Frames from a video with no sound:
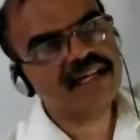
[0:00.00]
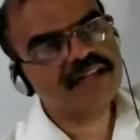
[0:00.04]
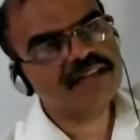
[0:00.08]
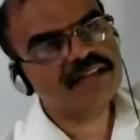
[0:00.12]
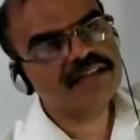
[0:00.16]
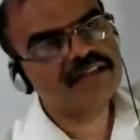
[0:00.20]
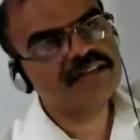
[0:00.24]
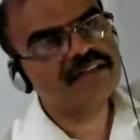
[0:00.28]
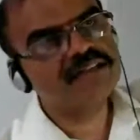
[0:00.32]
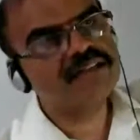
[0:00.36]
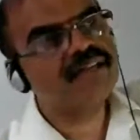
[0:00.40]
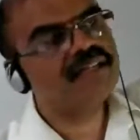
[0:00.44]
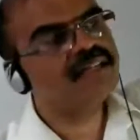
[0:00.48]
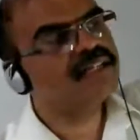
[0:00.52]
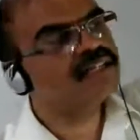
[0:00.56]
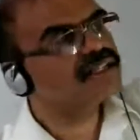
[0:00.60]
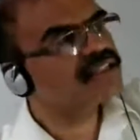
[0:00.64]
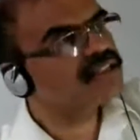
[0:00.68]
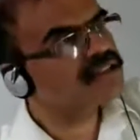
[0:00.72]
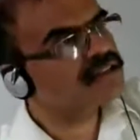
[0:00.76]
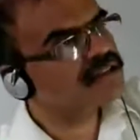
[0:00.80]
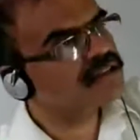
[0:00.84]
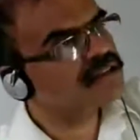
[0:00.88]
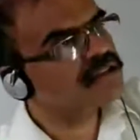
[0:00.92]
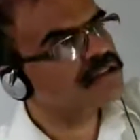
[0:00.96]
There
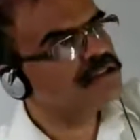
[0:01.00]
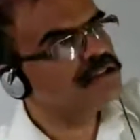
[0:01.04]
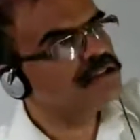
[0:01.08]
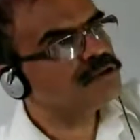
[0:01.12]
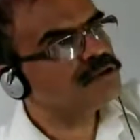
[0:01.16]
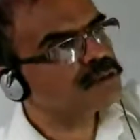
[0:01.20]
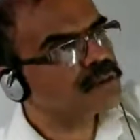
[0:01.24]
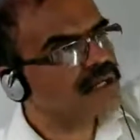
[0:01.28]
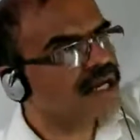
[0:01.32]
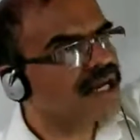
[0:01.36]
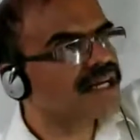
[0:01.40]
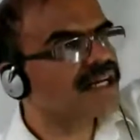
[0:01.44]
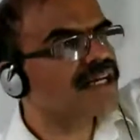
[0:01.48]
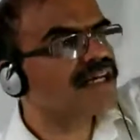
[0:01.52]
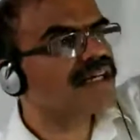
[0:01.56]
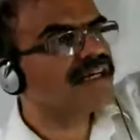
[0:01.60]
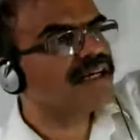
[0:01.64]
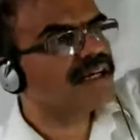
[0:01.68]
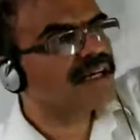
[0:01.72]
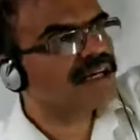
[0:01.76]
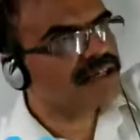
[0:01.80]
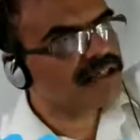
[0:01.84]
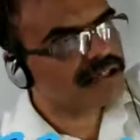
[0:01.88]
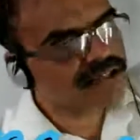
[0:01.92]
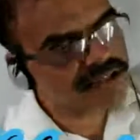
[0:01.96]
is you can
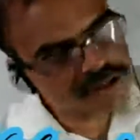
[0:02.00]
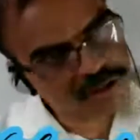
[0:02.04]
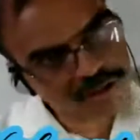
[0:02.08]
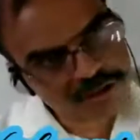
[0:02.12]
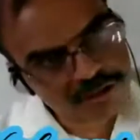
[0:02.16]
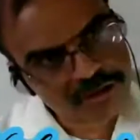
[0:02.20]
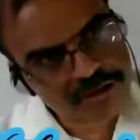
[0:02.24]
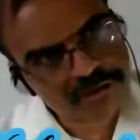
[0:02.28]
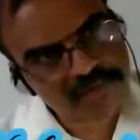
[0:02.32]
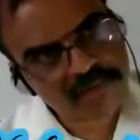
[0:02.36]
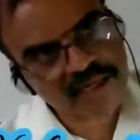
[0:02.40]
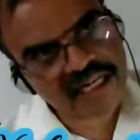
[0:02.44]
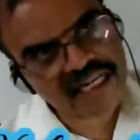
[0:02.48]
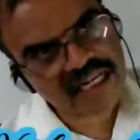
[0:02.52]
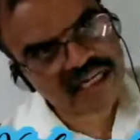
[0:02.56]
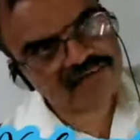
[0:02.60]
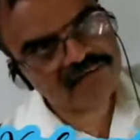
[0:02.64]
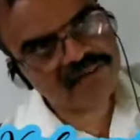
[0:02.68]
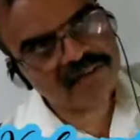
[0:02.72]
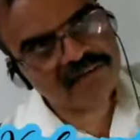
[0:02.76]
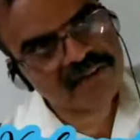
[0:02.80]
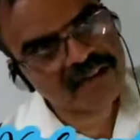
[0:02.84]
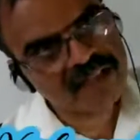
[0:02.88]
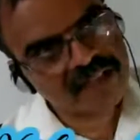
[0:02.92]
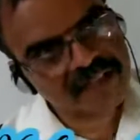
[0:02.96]
create YouTube live
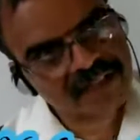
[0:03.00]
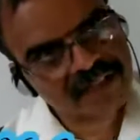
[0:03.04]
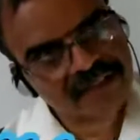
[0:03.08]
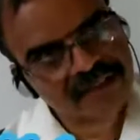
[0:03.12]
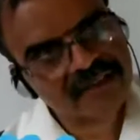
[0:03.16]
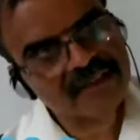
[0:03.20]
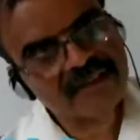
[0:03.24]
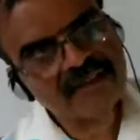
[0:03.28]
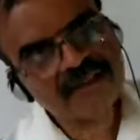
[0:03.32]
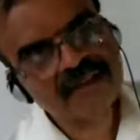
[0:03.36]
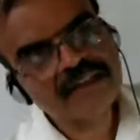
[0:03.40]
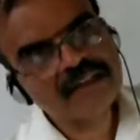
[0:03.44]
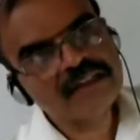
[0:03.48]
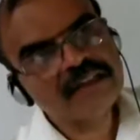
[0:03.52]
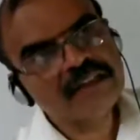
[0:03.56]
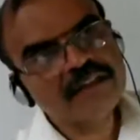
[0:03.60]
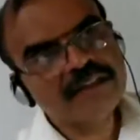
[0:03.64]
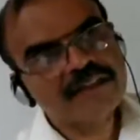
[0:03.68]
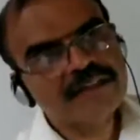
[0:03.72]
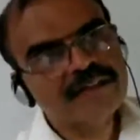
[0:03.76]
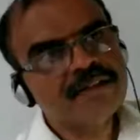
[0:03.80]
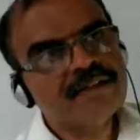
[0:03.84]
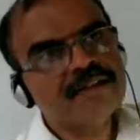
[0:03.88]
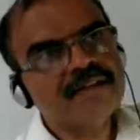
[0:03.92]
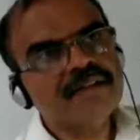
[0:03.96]
event,
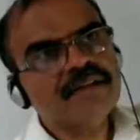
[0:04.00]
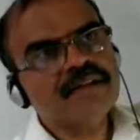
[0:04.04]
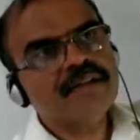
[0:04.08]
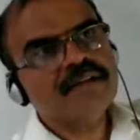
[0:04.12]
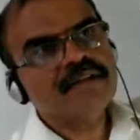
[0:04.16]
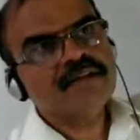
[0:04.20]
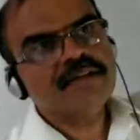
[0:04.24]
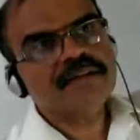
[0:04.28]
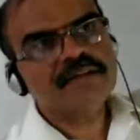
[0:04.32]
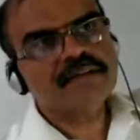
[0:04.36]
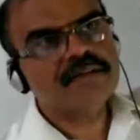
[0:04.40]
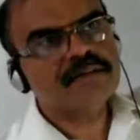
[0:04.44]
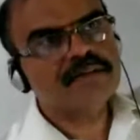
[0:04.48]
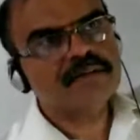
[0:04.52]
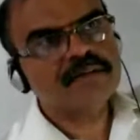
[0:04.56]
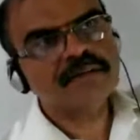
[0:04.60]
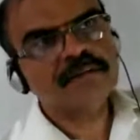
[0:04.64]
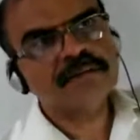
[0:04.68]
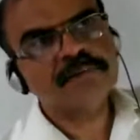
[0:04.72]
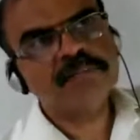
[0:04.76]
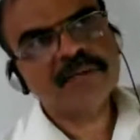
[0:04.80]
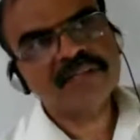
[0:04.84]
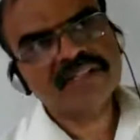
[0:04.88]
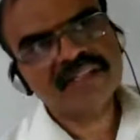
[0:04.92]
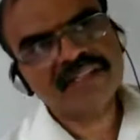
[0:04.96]

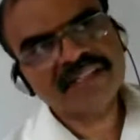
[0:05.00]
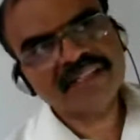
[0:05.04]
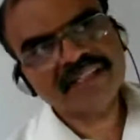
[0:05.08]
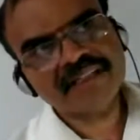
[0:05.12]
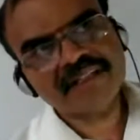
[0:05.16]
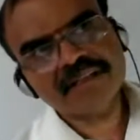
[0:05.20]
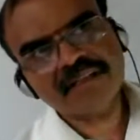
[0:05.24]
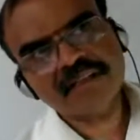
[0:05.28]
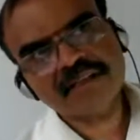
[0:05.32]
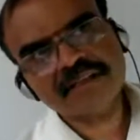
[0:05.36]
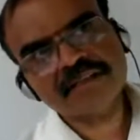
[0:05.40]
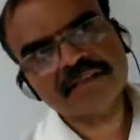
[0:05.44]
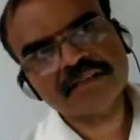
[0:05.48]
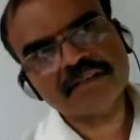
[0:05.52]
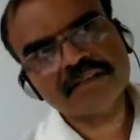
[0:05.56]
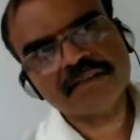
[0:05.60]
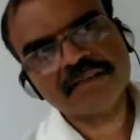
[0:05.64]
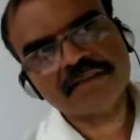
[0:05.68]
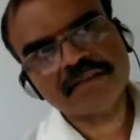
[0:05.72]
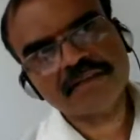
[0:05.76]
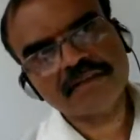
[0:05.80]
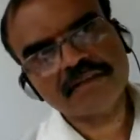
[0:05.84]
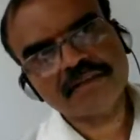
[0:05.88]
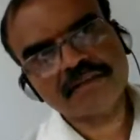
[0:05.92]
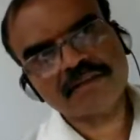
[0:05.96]
but it doesn't
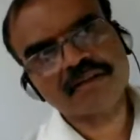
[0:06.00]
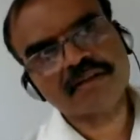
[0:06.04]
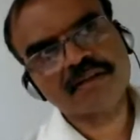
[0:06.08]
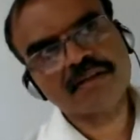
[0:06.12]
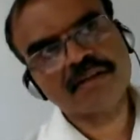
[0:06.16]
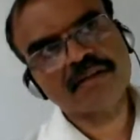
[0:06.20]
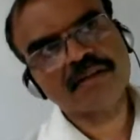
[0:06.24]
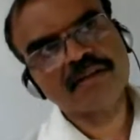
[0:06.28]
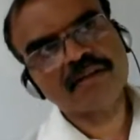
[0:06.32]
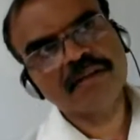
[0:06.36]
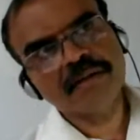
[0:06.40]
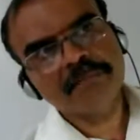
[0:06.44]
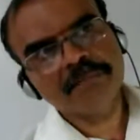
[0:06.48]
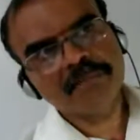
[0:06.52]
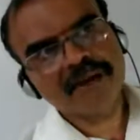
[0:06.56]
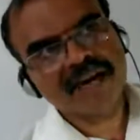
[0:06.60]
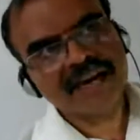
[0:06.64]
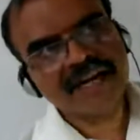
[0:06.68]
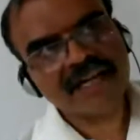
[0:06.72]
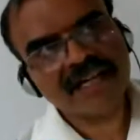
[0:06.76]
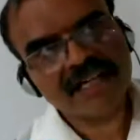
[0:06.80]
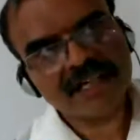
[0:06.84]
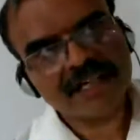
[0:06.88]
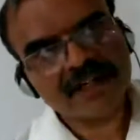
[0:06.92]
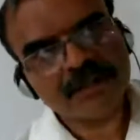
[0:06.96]

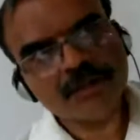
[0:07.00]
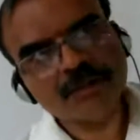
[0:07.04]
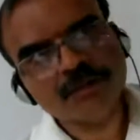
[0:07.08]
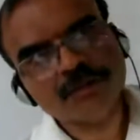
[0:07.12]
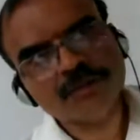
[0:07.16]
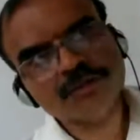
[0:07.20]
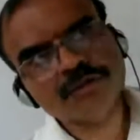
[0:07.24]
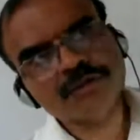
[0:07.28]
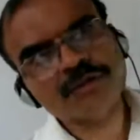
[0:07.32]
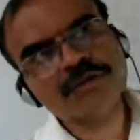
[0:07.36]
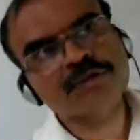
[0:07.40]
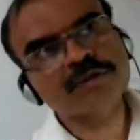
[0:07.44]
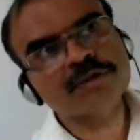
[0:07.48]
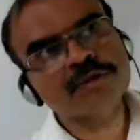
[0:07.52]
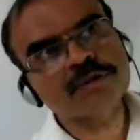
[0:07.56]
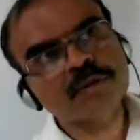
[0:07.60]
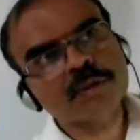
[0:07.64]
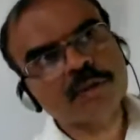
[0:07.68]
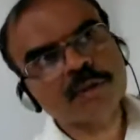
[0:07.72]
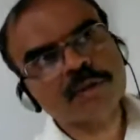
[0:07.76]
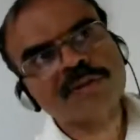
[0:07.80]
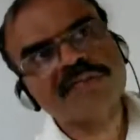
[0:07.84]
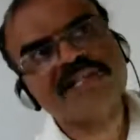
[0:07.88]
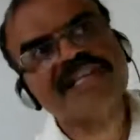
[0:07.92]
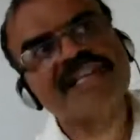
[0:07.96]
remind you to
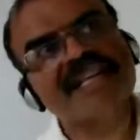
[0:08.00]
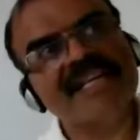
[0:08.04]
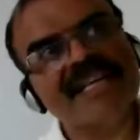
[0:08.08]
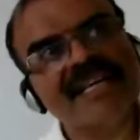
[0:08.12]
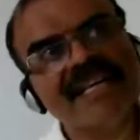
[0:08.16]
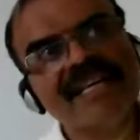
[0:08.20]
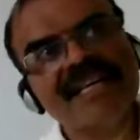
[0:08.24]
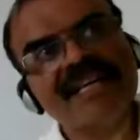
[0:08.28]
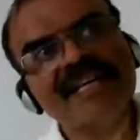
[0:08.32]
go there